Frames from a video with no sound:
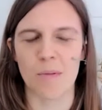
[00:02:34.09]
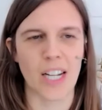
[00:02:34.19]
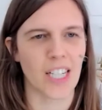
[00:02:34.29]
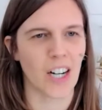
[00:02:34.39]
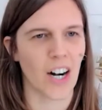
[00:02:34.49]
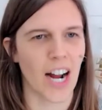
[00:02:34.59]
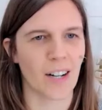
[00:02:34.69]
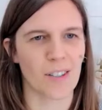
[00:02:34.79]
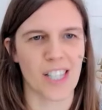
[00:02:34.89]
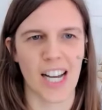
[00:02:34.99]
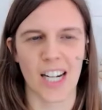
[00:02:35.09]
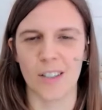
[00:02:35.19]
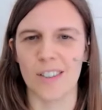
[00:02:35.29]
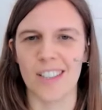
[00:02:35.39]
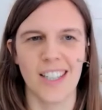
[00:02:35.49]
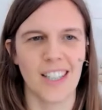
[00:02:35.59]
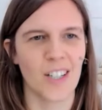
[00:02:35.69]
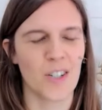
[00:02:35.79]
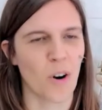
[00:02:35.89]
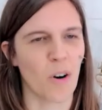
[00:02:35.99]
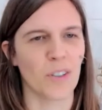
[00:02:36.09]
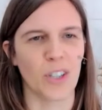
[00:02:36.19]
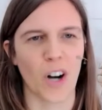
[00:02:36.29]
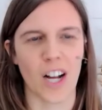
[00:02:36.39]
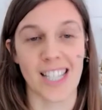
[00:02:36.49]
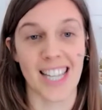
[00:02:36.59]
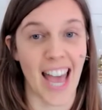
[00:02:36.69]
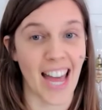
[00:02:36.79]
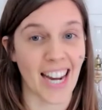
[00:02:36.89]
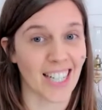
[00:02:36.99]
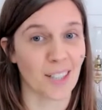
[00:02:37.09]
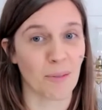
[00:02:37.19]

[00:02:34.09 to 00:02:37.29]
rented our house out, drove across Canada.